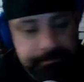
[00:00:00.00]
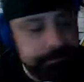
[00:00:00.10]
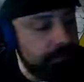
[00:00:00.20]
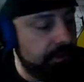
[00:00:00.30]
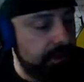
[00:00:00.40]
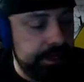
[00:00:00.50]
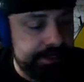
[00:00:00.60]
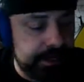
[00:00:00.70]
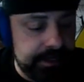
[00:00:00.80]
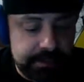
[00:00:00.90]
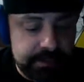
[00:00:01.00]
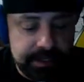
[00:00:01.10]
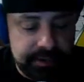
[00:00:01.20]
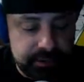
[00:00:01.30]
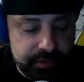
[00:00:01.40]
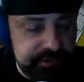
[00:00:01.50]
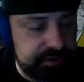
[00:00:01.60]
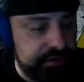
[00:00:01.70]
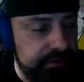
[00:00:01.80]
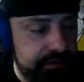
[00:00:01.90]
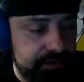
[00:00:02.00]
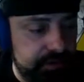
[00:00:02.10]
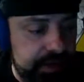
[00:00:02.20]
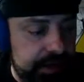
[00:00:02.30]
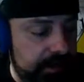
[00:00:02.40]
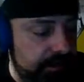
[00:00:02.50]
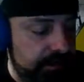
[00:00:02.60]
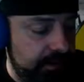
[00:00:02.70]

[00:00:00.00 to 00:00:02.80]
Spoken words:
Yeah, they were supposed to flush it, but they didn't.